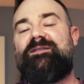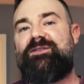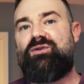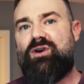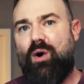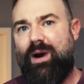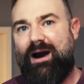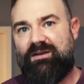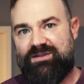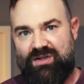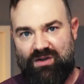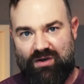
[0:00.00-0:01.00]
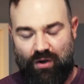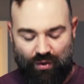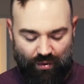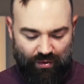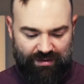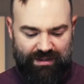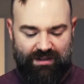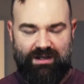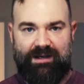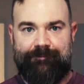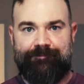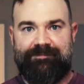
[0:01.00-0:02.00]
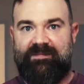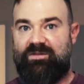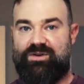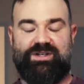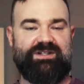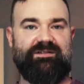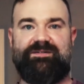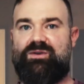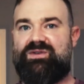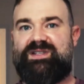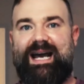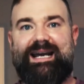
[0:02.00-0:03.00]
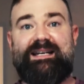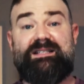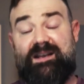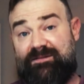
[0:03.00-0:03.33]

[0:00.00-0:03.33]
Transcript: if you go out into the cold for just a few seconds,